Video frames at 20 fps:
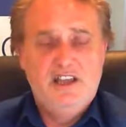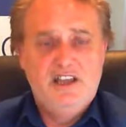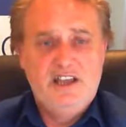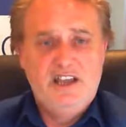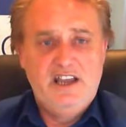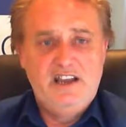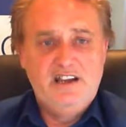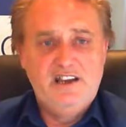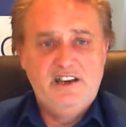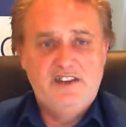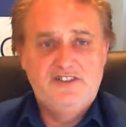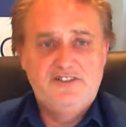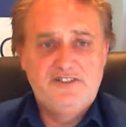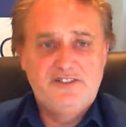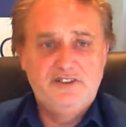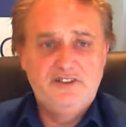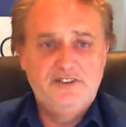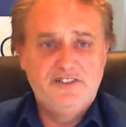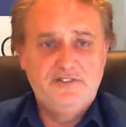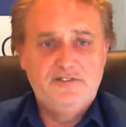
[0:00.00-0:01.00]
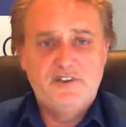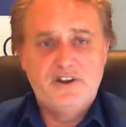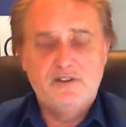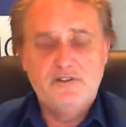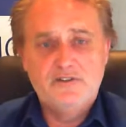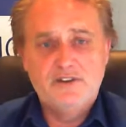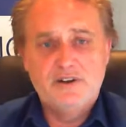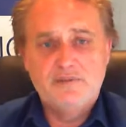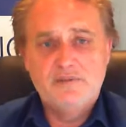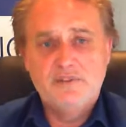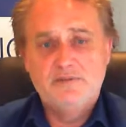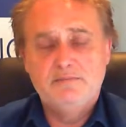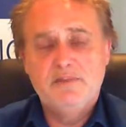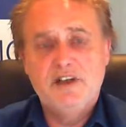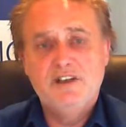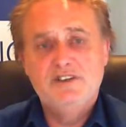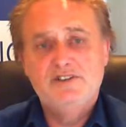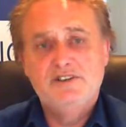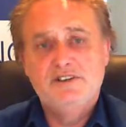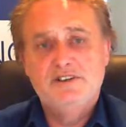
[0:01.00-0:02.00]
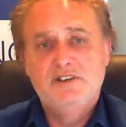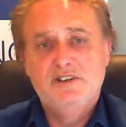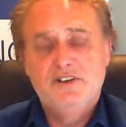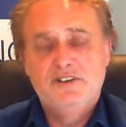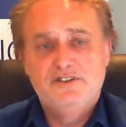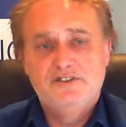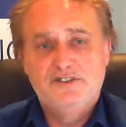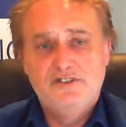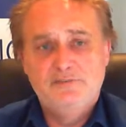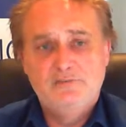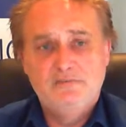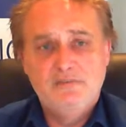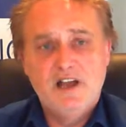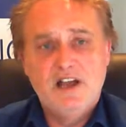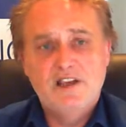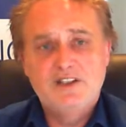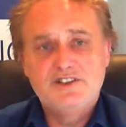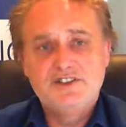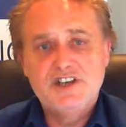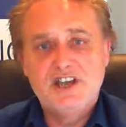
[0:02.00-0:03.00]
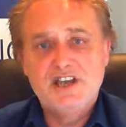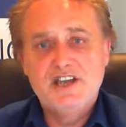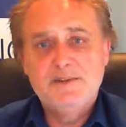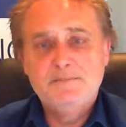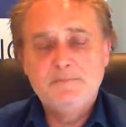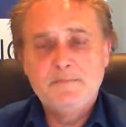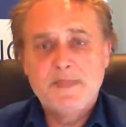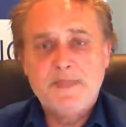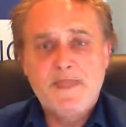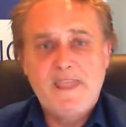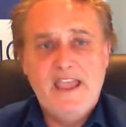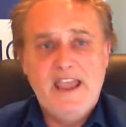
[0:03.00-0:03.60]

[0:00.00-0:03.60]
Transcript: He had an exclusive contract with a major supermarket chain,